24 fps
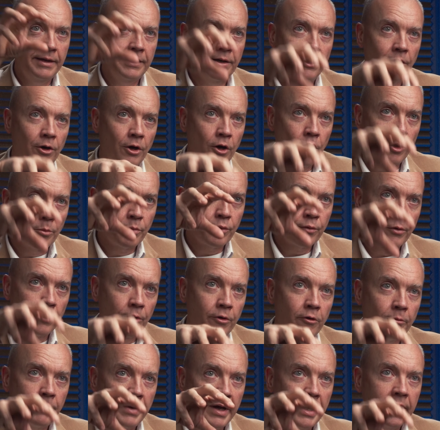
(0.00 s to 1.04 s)
all
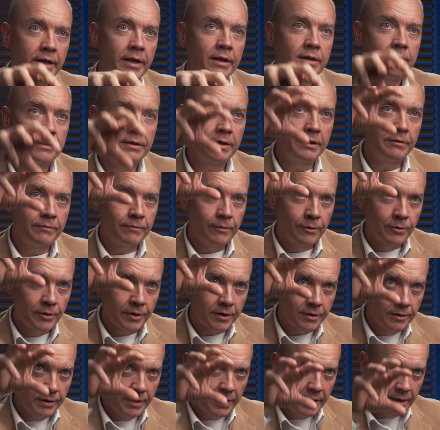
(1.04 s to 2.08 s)
programmatically,
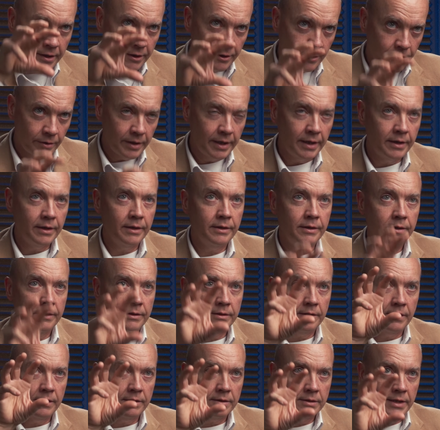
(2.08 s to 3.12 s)
vertically integrated
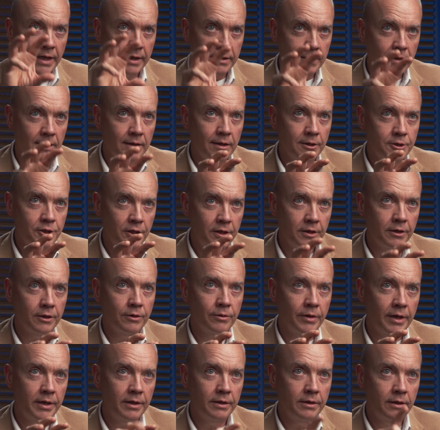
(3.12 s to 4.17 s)
and technology
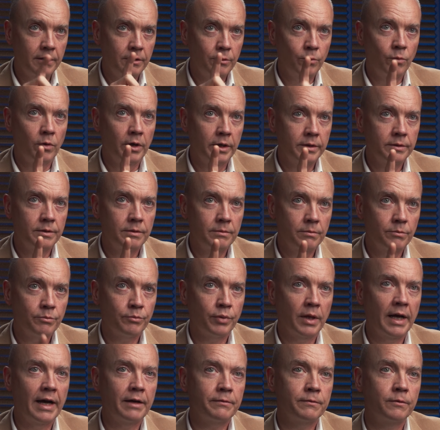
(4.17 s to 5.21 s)
integrated into one
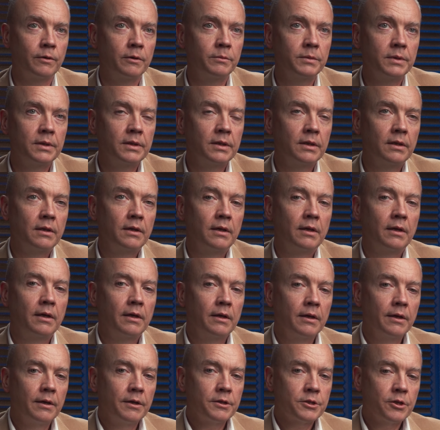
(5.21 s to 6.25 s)
platform.
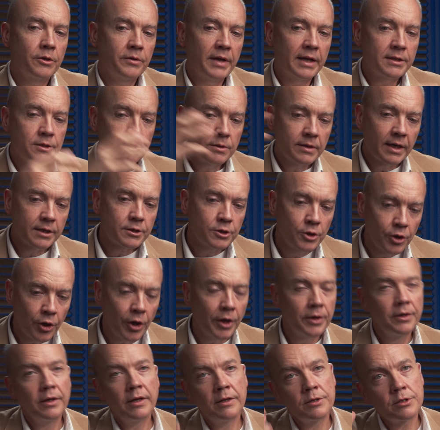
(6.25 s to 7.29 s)
So that's
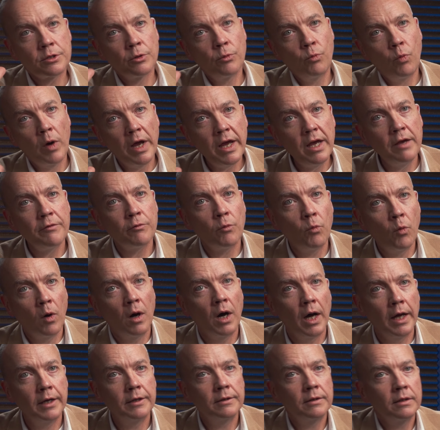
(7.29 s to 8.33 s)
good. And so Wave
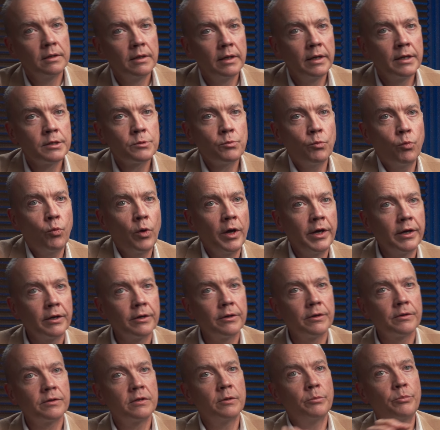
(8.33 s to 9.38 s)
1 is
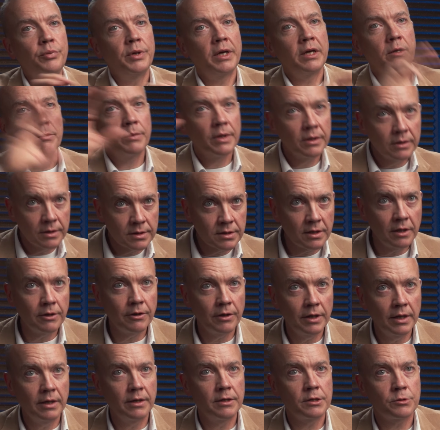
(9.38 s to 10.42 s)
where the big
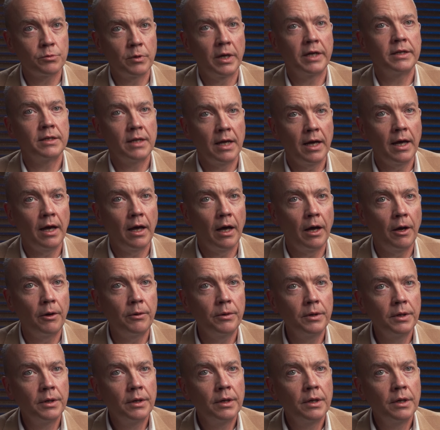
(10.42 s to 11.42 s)
military is right now